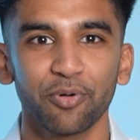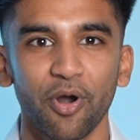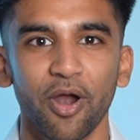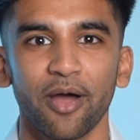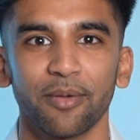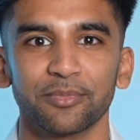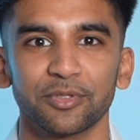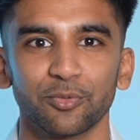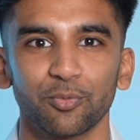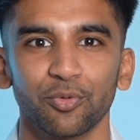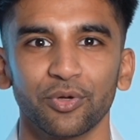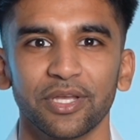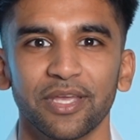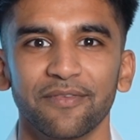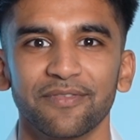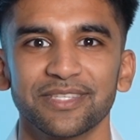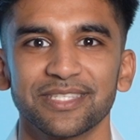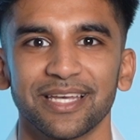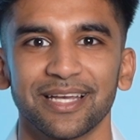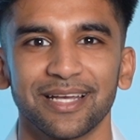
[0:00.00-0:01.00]
prompt will
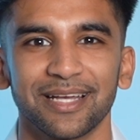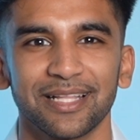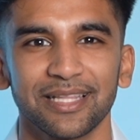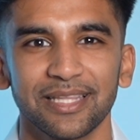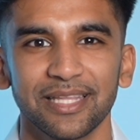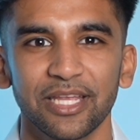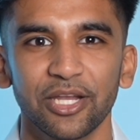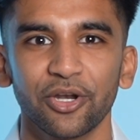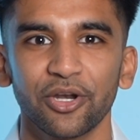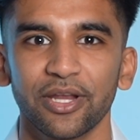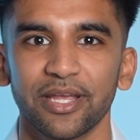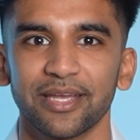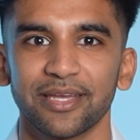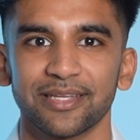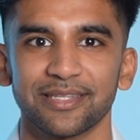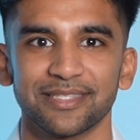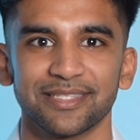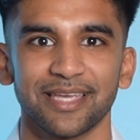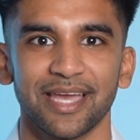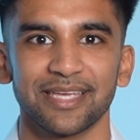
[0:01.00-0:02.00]
give us a clear and
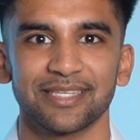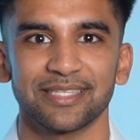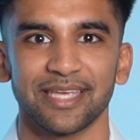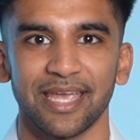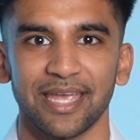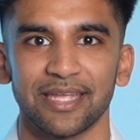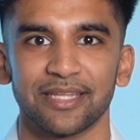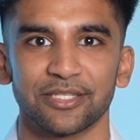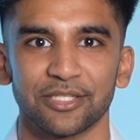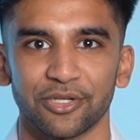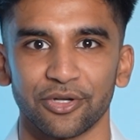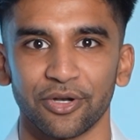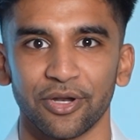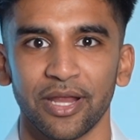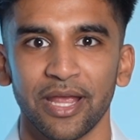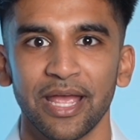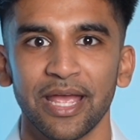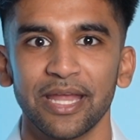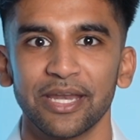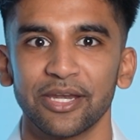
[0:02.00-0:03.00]
concise
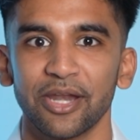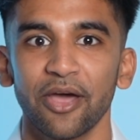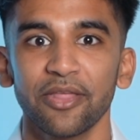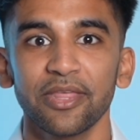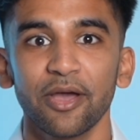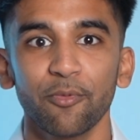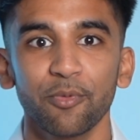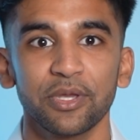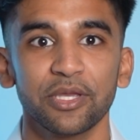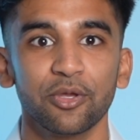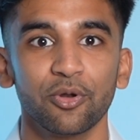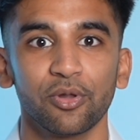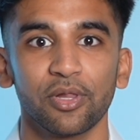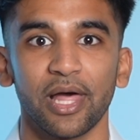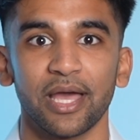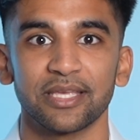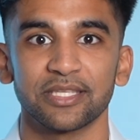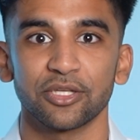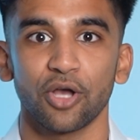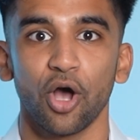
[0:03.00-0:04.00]
answer now that we
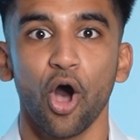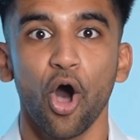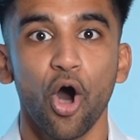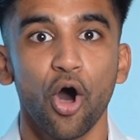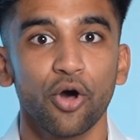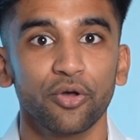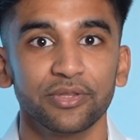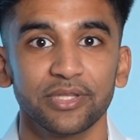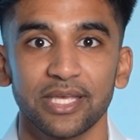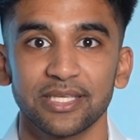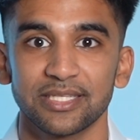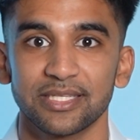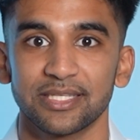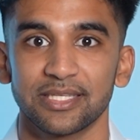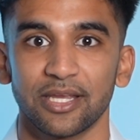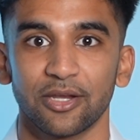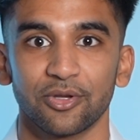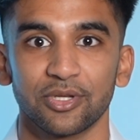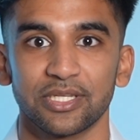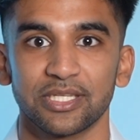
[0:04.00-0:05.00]
utilize all
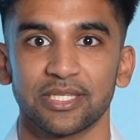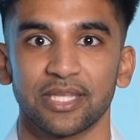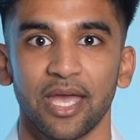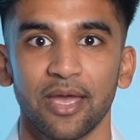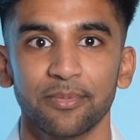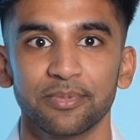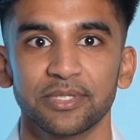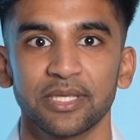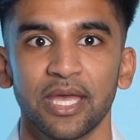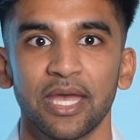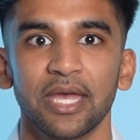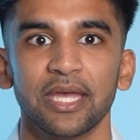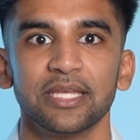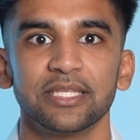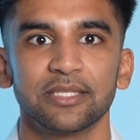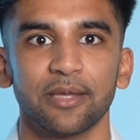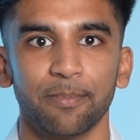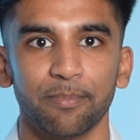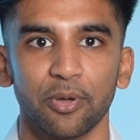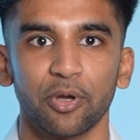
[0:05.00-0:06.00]
necessary steps
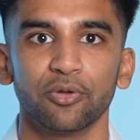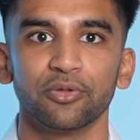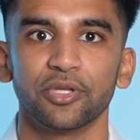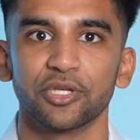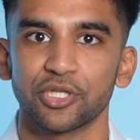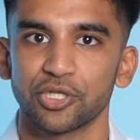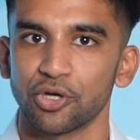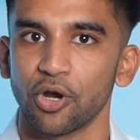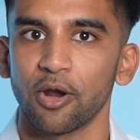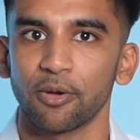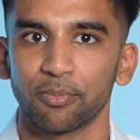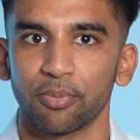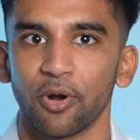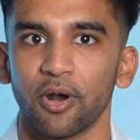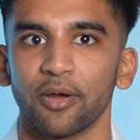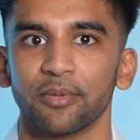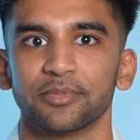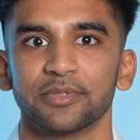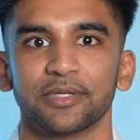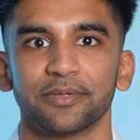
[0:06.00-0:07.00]
to build a strong
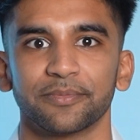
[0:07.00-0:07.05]
prompt.